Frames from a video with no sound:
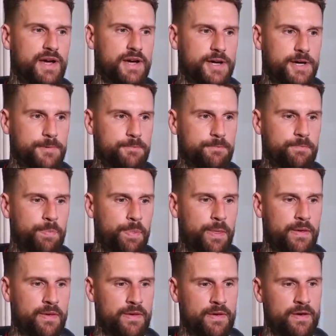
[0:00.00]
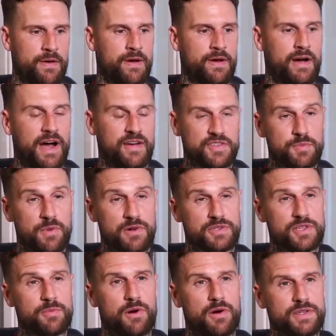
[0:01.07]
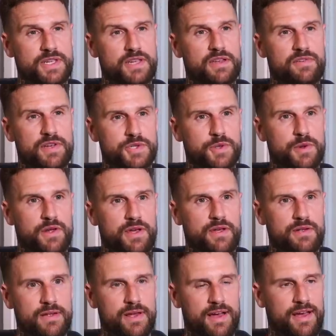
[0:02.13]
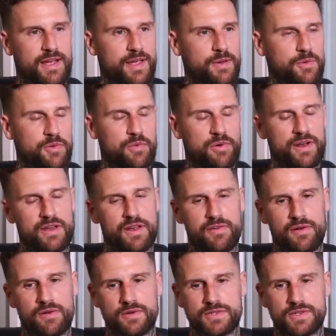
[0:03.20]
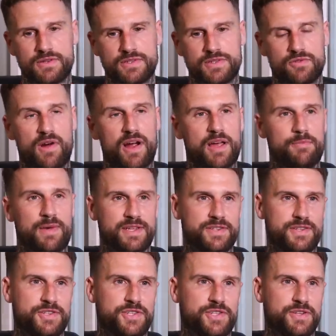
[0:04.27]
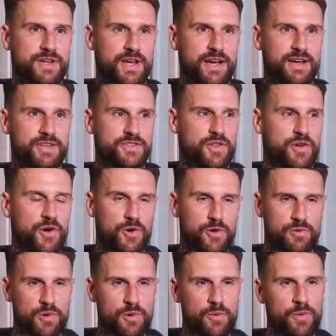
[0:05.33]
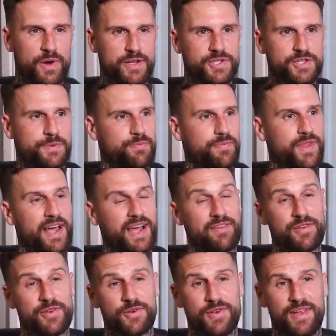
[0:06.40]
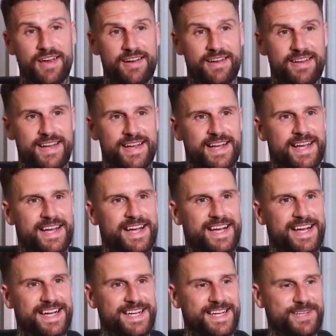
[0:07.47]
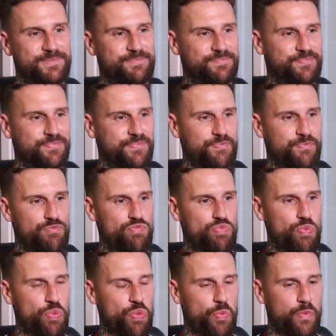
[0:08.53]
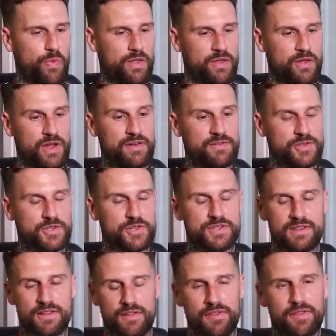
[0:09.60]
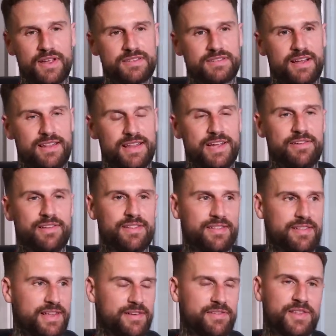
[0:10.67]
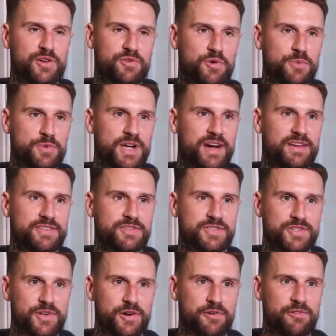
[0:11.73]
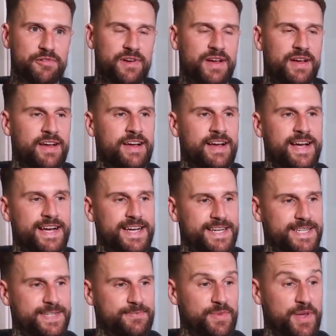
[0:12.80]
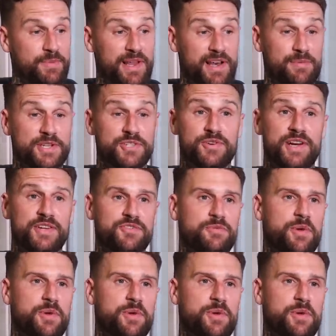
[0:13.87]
Um, I've spoke to the boys individually. Uh, it was pretty difficult to, to write a message uh, to the whole group, which I haven't done yet. Um, you know, even just little things like leaving leaving the group chats and stuff, um, it'll be a little bit strange